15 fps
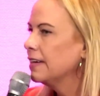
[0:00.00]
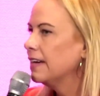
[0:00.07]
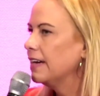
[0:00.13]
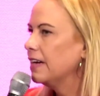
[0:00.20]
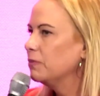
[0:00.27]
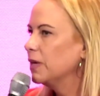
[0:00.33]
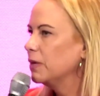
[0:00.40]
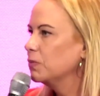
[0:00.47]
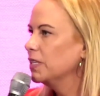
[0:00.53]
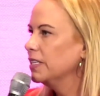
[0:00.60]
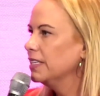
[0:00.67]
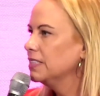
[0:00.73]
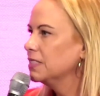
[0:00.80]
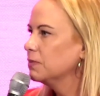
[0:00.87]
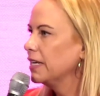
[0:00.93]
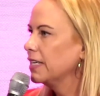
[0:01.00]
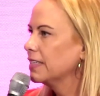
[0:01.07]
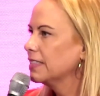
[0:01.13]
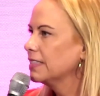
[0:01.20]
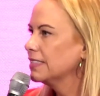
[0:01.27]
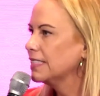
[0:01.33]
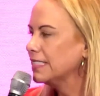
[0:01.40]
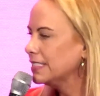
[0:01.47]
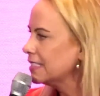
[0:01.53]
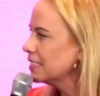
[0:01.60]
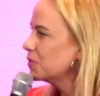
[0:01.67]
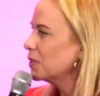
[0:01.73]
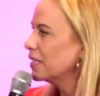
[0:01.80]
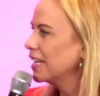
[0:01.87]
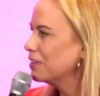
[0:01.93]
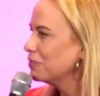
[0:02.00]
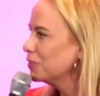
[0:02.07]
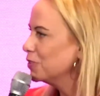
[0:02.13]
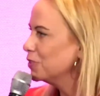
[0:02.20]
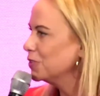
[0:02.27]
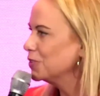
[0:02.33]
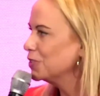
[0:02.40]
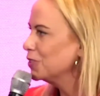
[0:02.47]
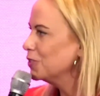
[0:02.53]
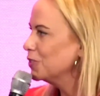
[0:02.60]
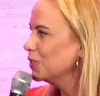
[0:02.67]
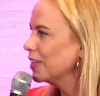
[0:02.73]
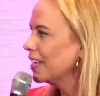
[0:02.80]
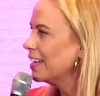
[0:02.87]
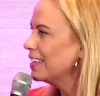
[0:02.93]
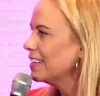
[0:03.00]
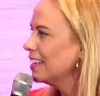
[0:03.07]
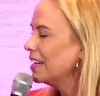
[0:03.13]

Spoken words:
and we need to make it as easy as we can to do that,